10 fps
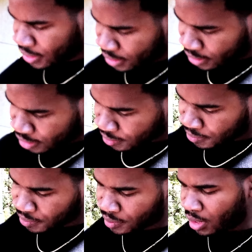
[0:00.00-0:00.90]
Um,
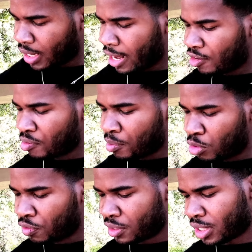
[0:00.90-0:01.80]
a lot of them are
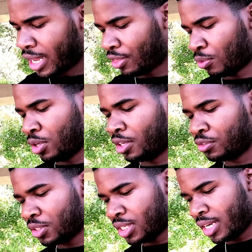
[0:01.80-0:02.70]
moving to like
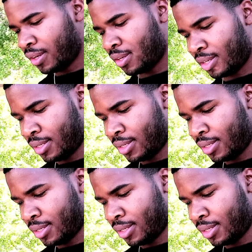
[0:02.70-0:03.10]
300s now.